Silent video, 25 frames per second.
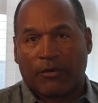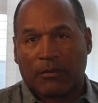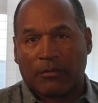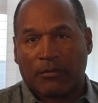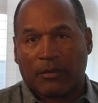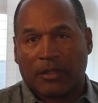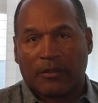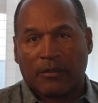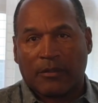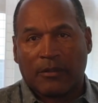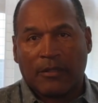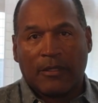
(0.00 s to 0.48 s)

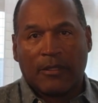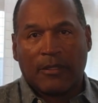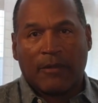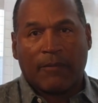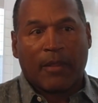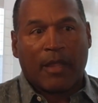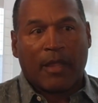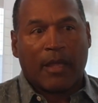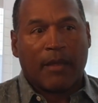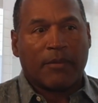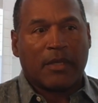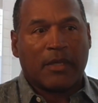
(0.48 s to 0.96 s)
According to
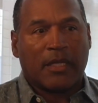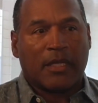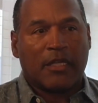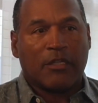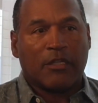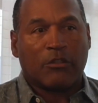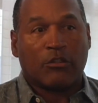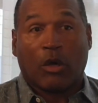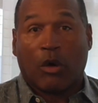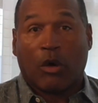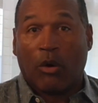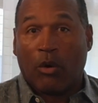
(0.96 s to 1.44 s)

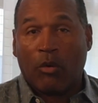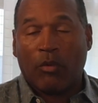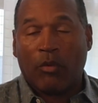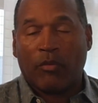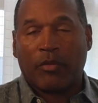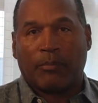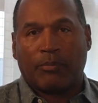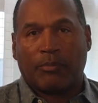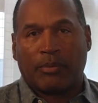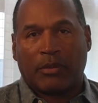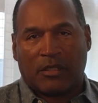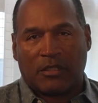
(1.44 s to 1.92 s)
OJ's
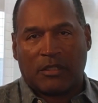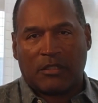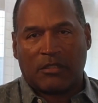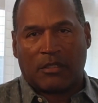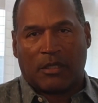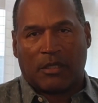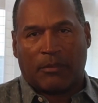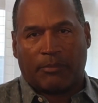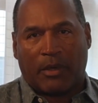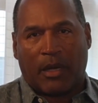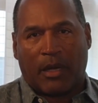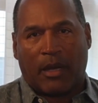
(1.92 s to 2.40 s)
family, who were
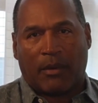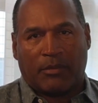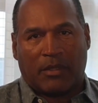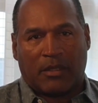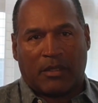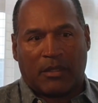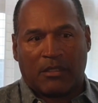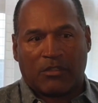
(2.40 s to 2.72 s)
alongside